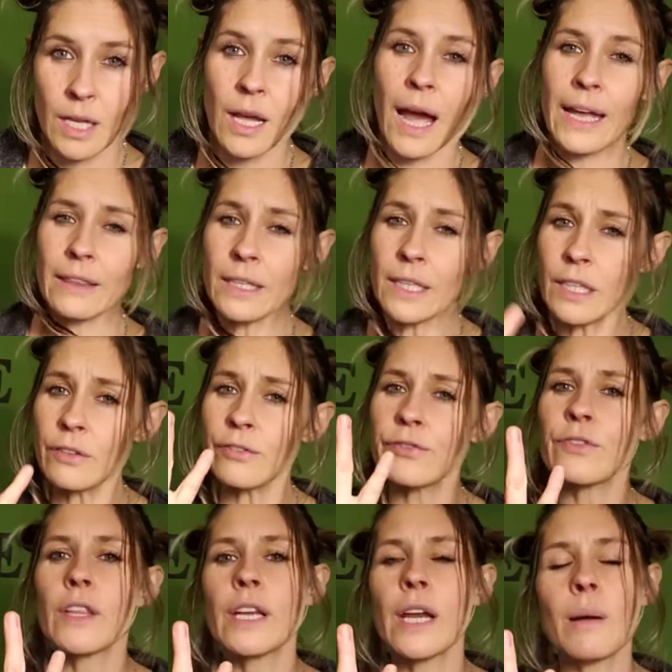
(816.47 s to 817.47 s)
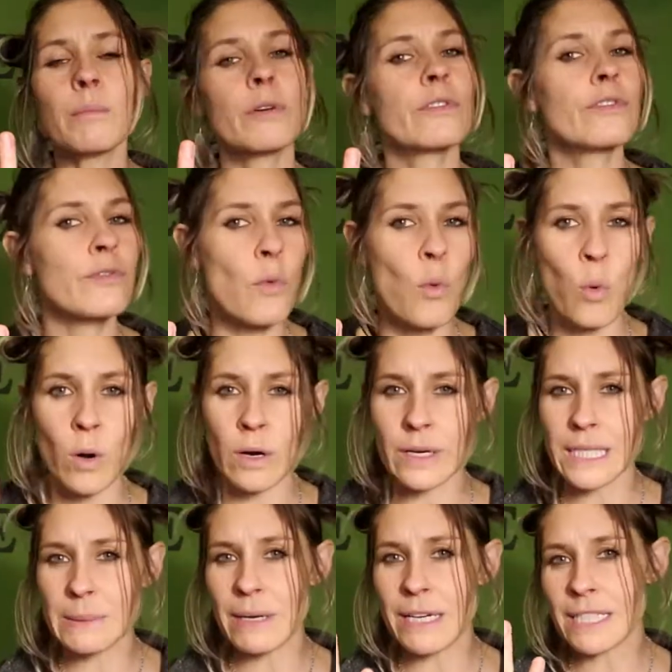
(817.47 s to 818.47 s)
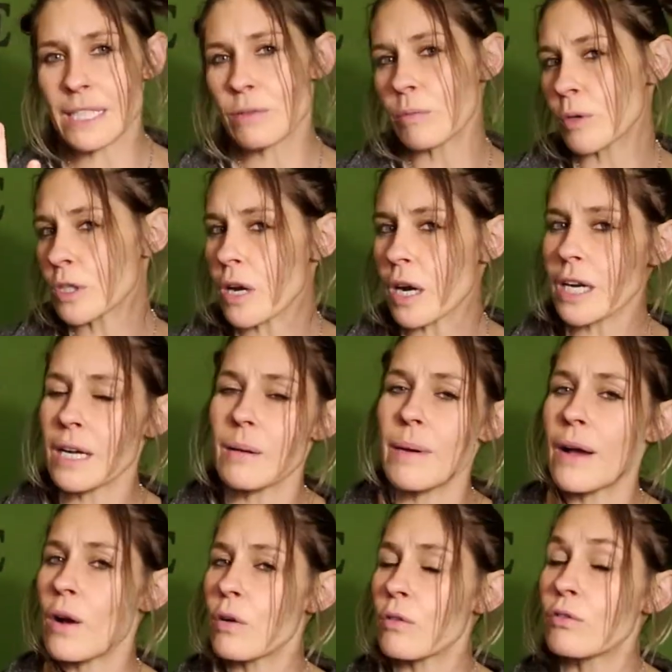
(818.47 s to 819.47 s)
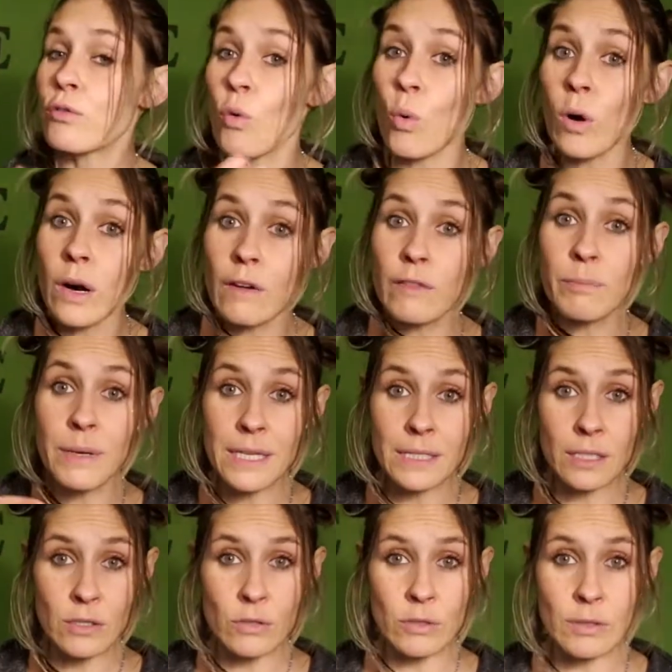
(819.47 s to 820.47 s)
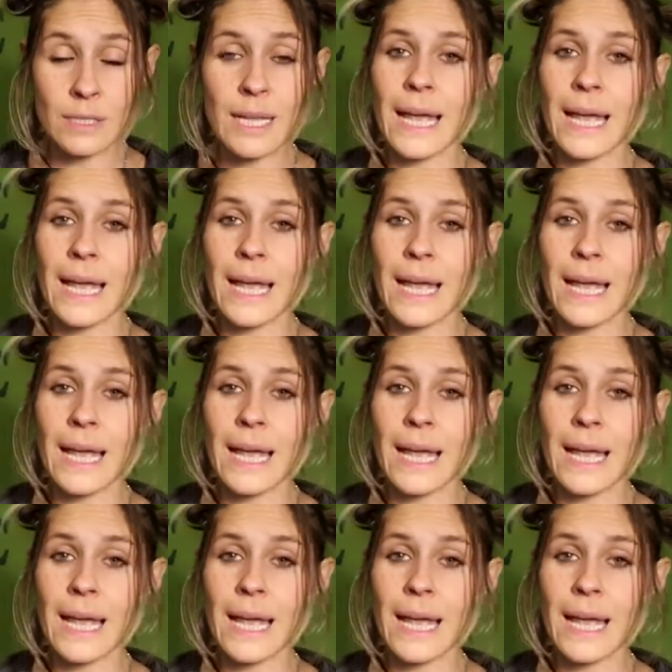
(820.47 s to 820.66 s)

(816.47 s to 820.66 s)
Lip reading: I think of the number 4, especially when we're talking about 4 of pentacles,